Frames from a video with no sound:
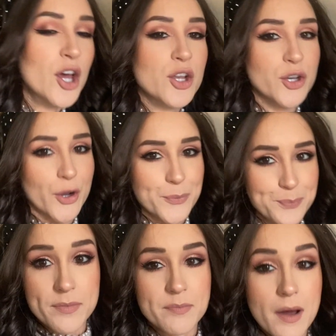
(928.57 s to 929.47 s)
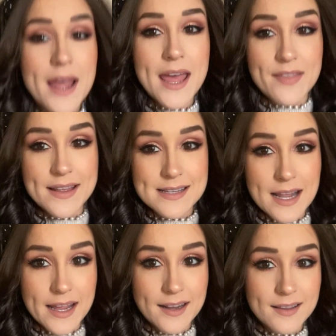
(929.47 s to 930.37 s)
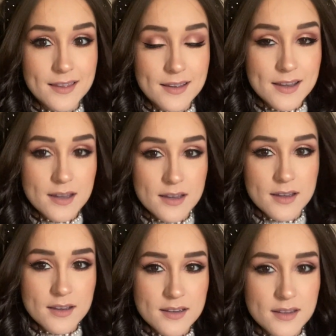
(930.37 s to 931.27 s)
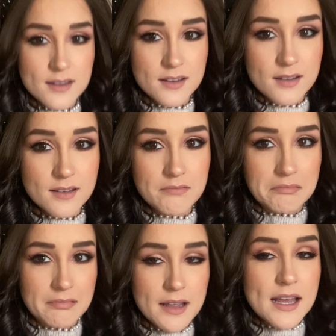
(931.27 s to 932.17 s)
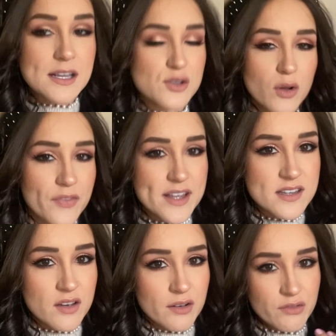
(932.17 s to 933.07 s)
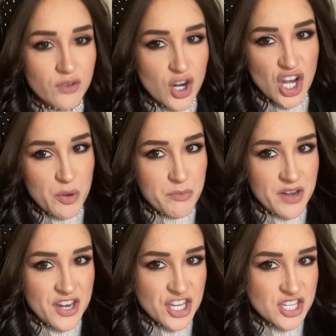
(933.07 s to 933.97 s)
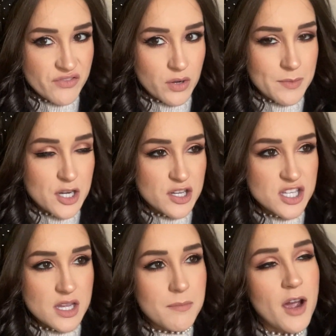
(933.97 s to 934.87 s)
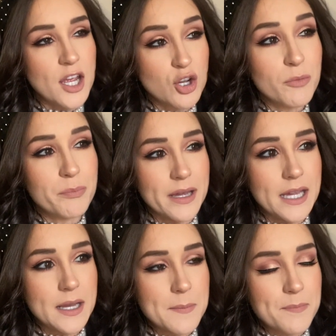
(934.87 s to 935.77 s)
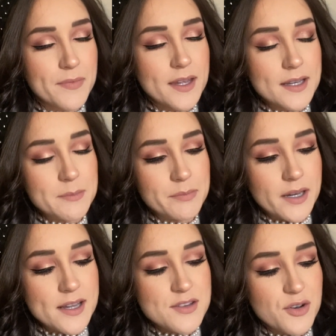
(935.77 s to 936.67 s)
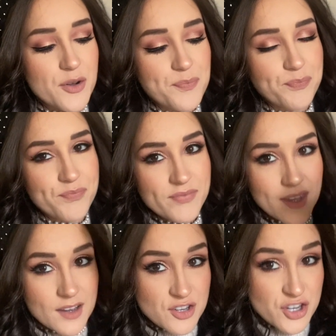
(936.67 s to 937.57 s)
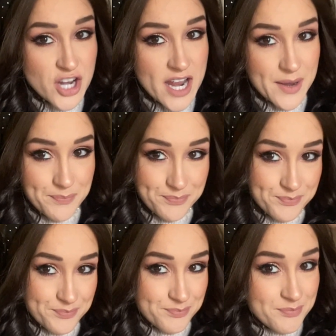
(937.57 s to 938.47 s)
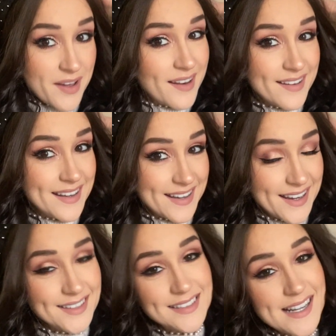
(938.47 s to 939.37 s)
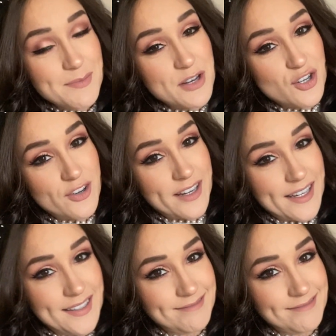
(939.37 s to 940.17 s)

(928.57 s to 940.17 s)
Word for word: No. My hair this length mm, is not this voluminous, voluminous. It could be, but it's not. It's a shame. But I like it. At least I'm enjoying it.